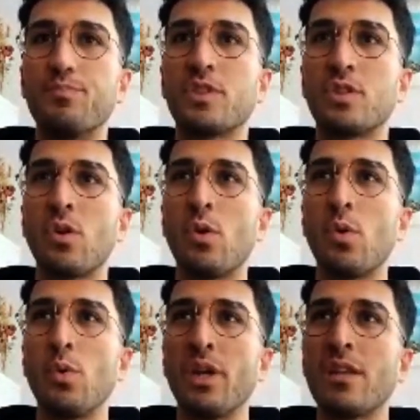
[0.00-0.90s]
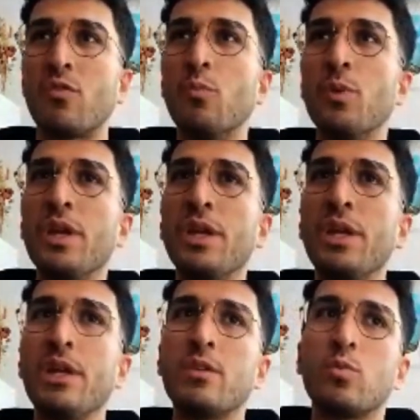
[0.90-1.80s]
So yeah, to
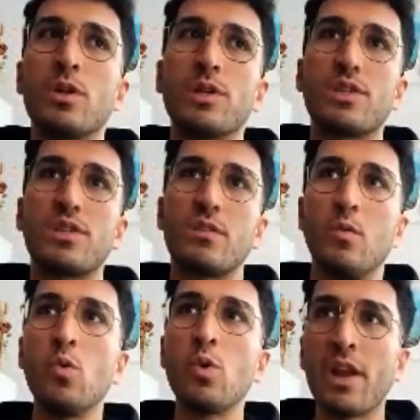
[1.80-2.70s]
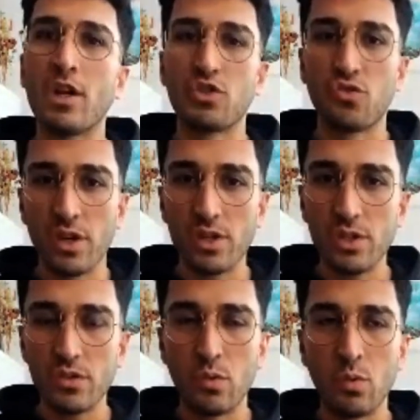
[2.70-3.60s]
me, it was, who can I
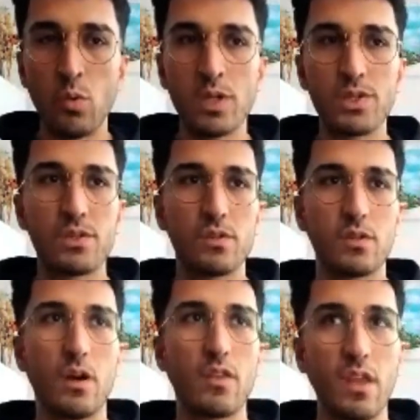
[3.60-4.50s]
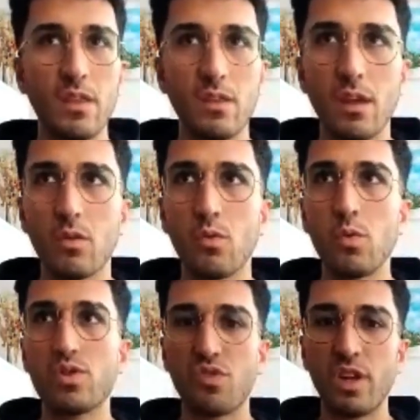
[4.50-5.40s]
trust? Who is authentic?
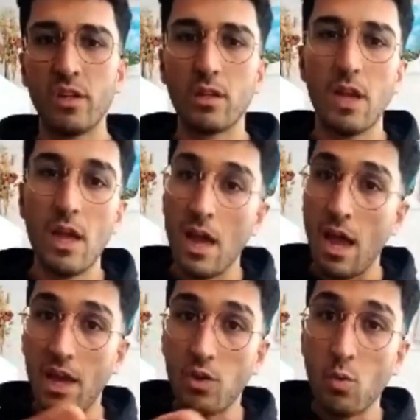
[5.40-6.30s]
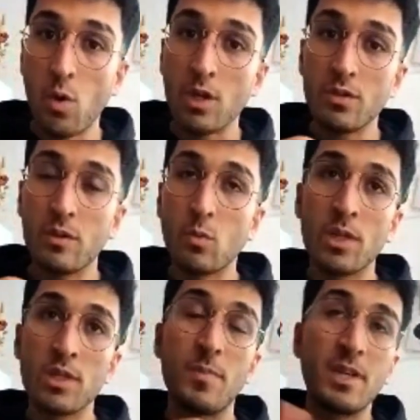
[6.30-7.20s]
Who is real? And you
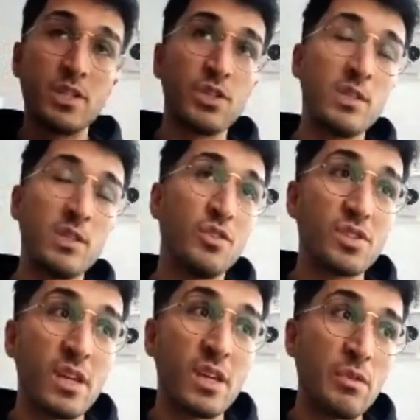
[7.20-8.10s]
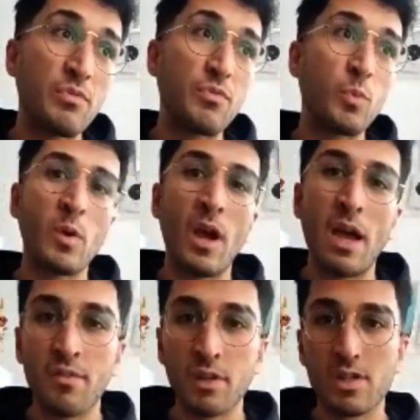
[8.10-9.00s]
once mentioned it yourself. We were
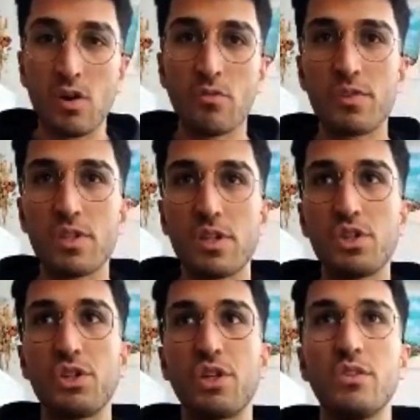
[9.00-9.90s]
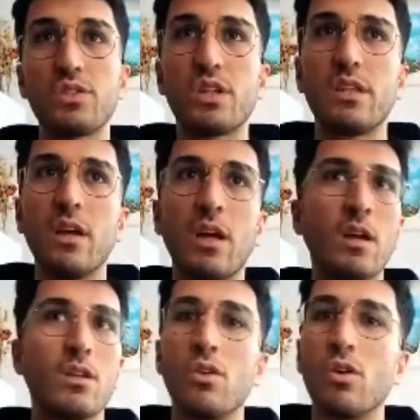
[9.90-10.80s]
having this conversation, and you said,
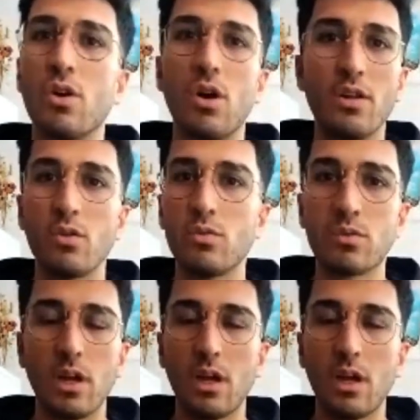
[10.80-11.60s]
"No, I don't